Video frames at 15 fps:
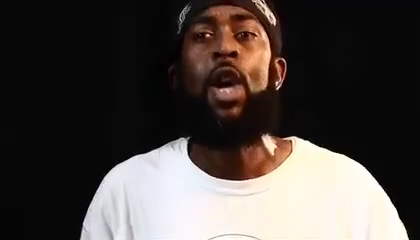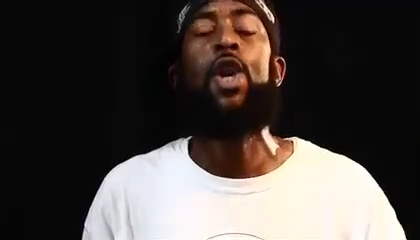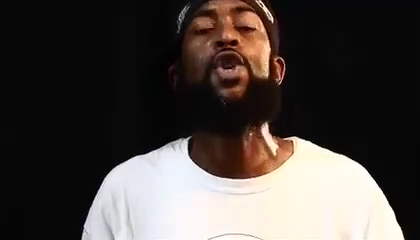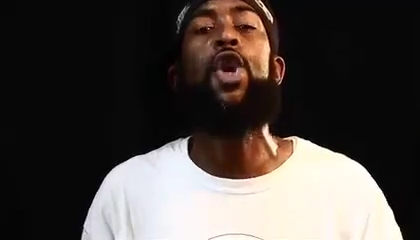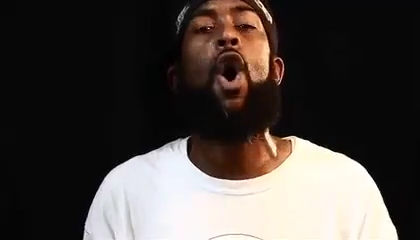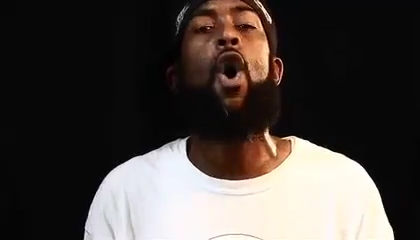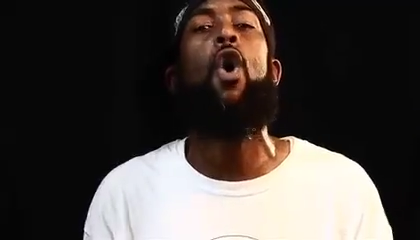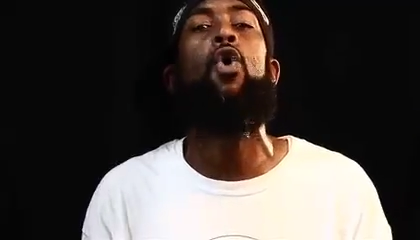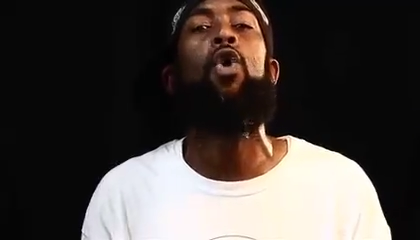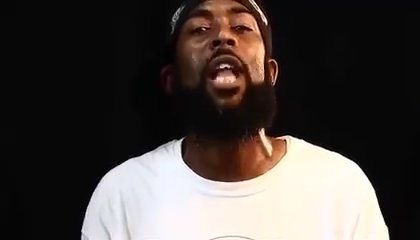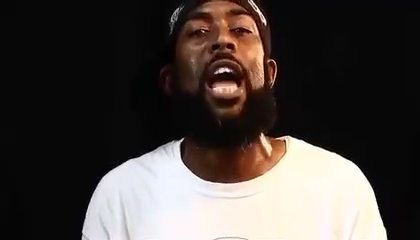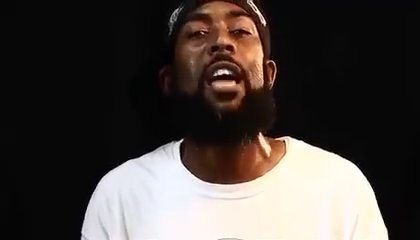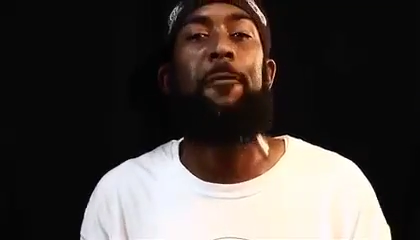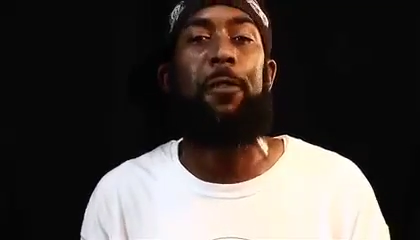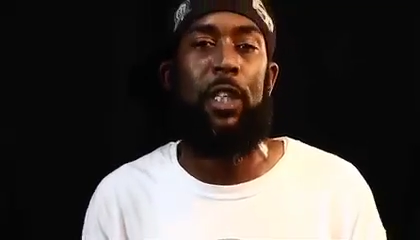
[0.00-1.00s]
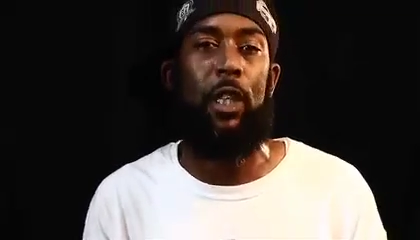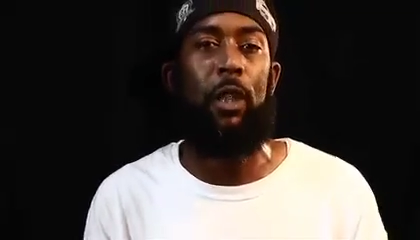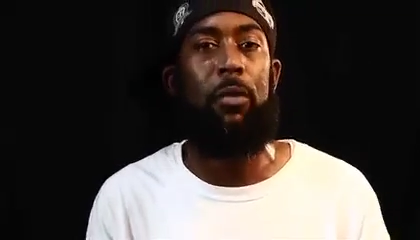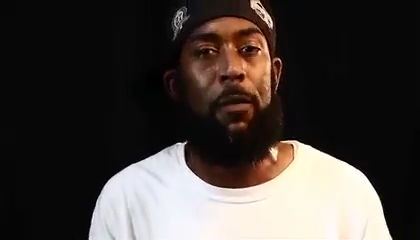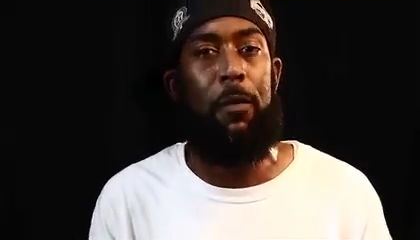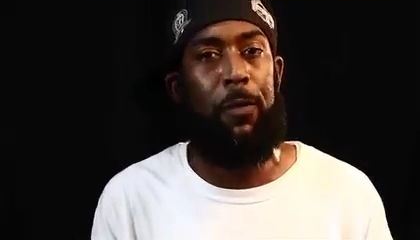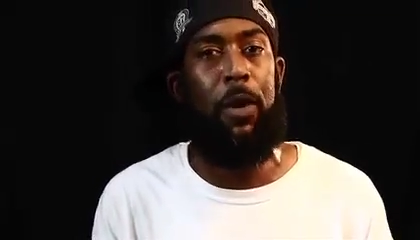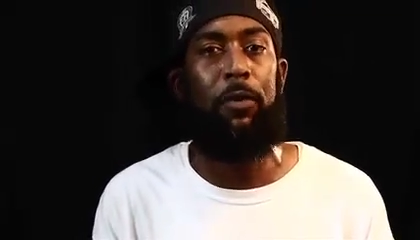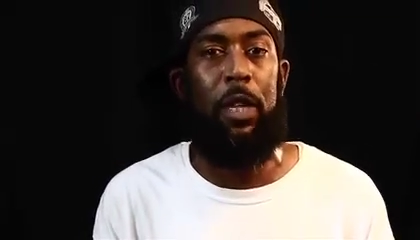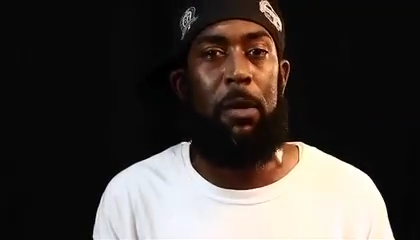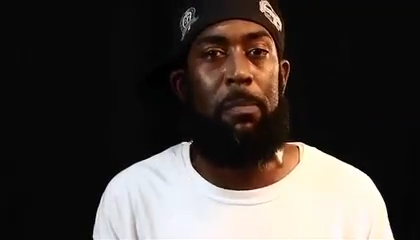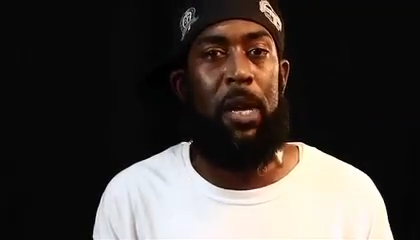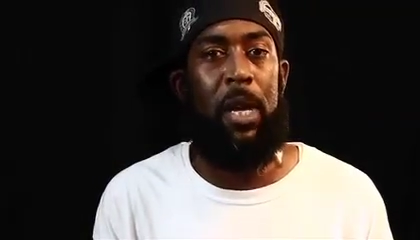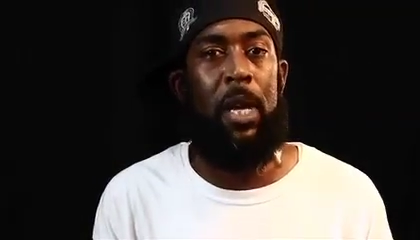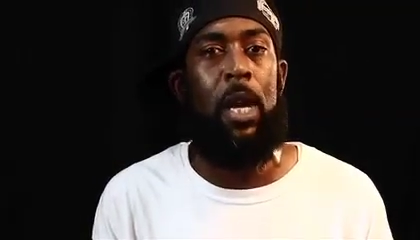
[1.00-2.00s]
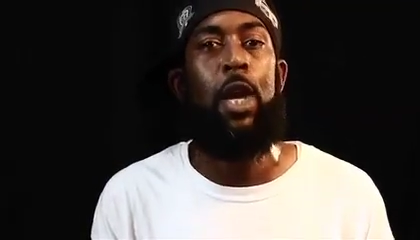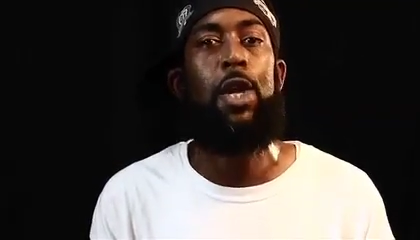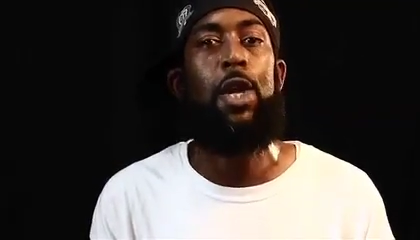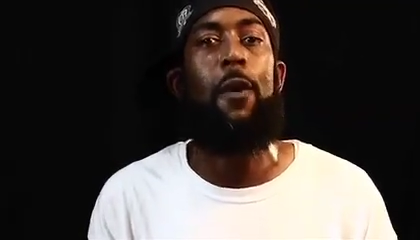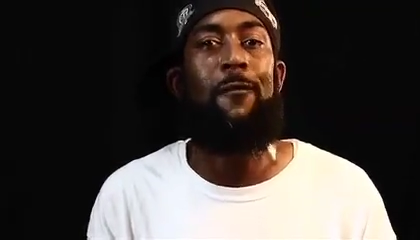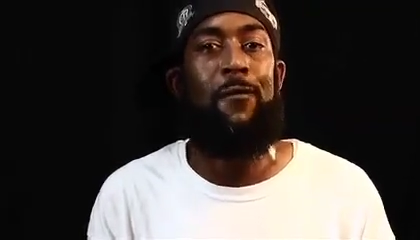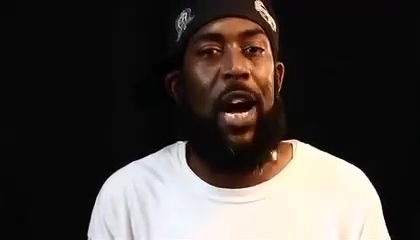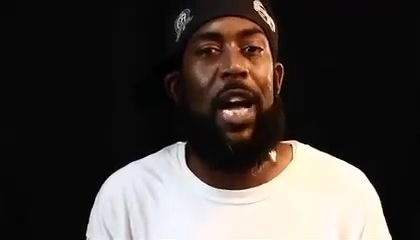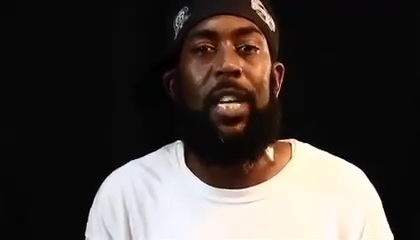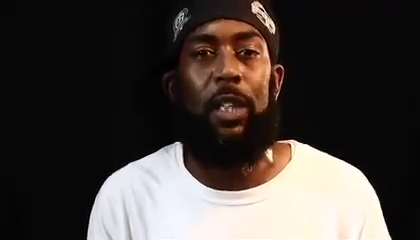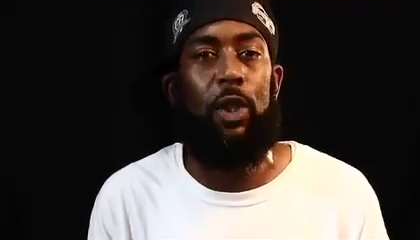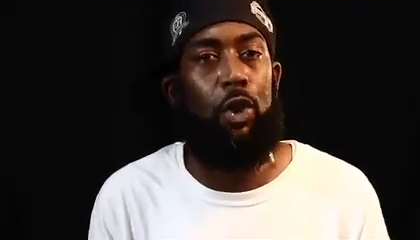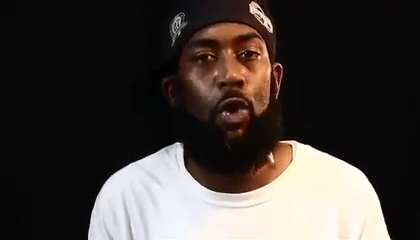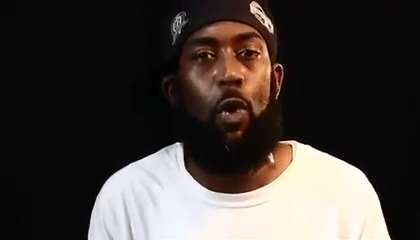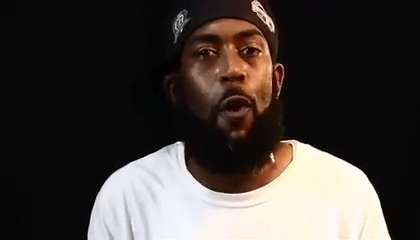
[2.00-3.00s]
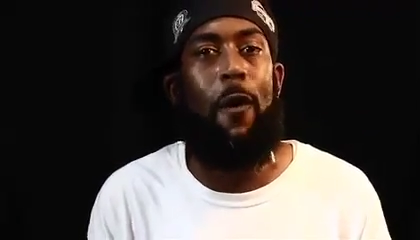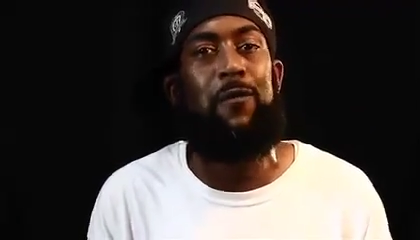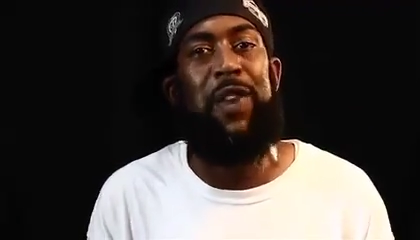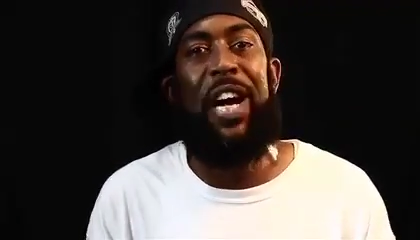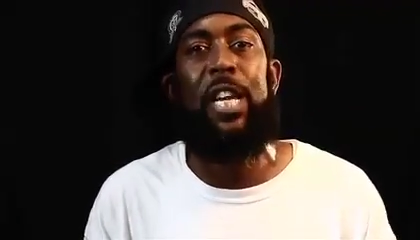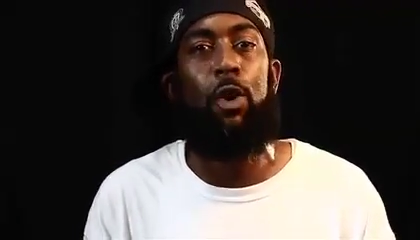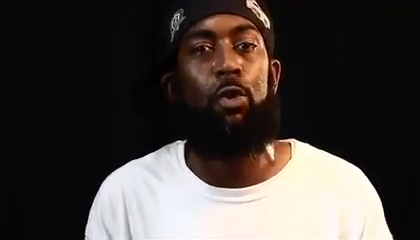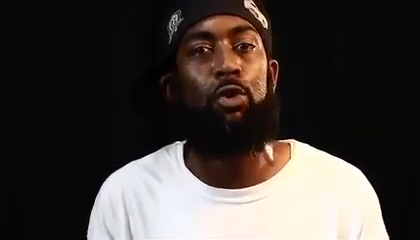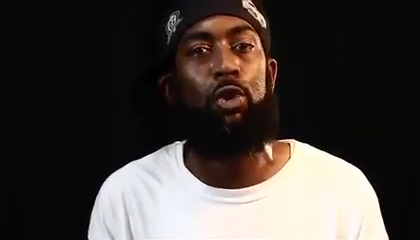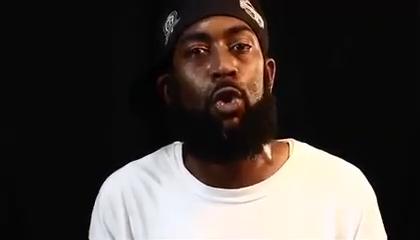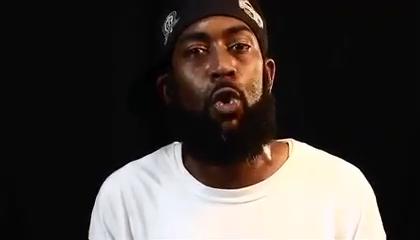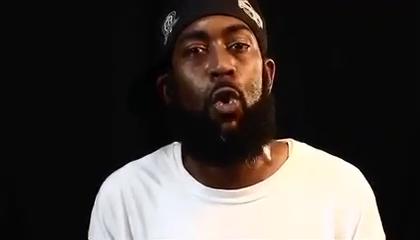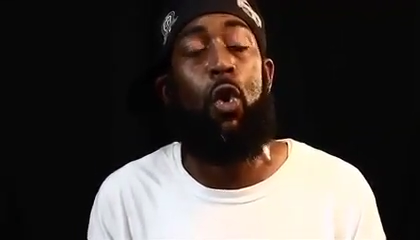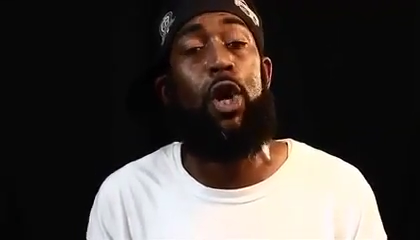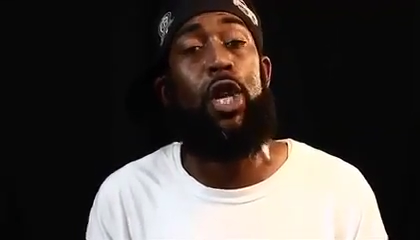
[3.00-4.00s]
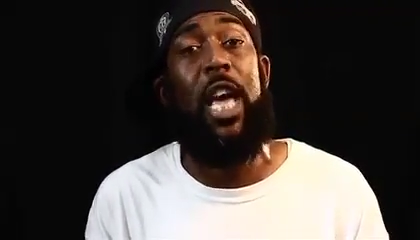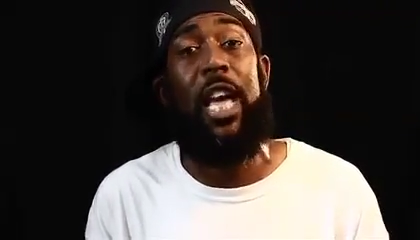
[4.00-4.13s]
Your whole life is a 350B. Your FICO score, FICO score, your